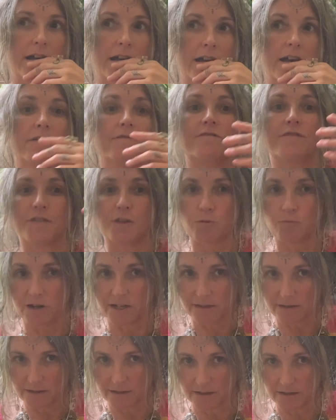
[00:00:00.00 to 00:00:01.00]

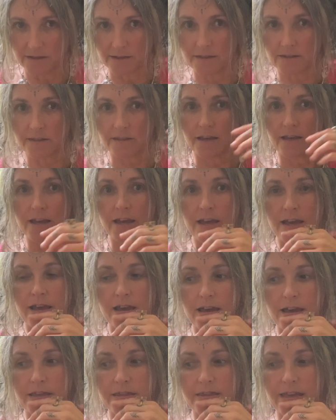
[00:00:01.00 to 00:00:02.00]
influences
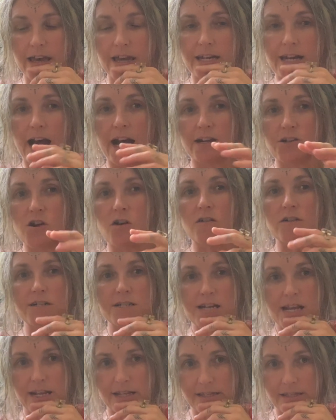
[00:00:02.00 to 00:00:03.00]
that are not
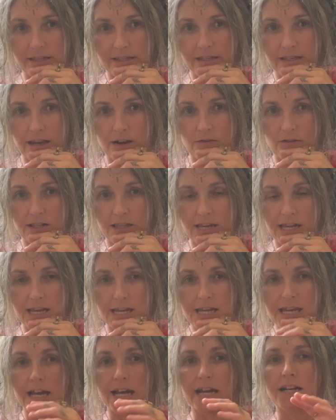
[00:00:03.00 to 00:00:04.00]

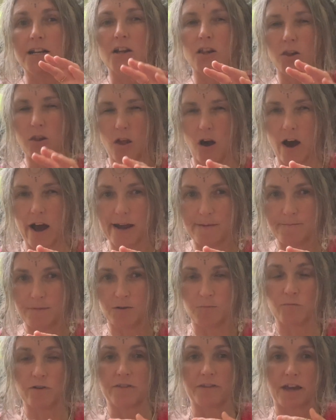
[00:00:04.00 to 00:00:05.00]
necessarily in
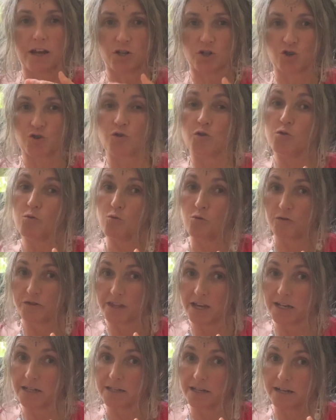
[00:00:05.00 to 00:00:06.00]
alignment with our true
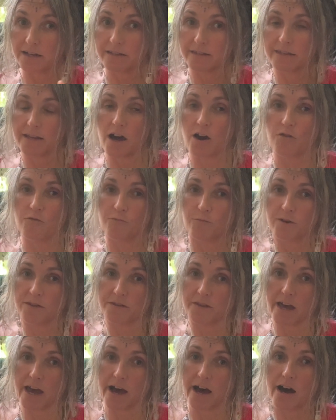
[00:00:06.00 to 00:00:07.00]
authentic self,
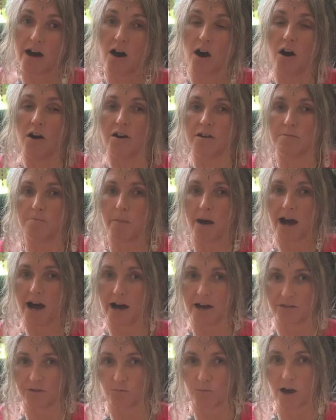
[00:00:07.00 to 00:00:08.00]
with our own
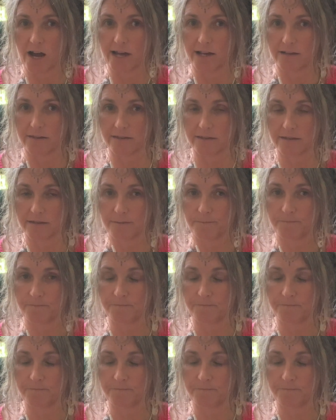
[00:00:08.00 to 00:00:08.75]
pathways.